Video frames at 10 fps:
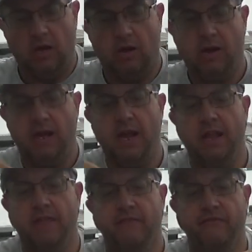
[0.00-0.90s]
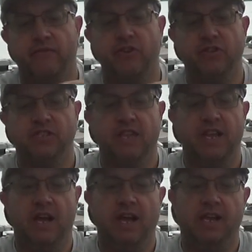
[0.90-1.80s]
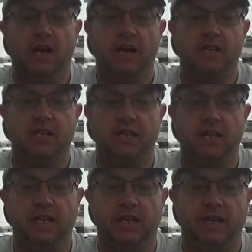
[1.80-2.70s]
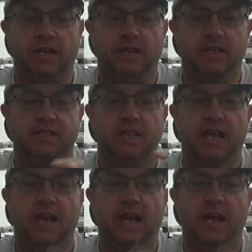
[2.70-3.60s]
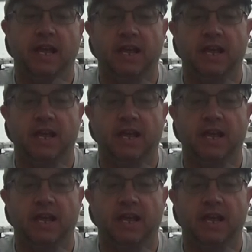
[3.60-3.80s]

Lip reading: Okay, the first thing I got is a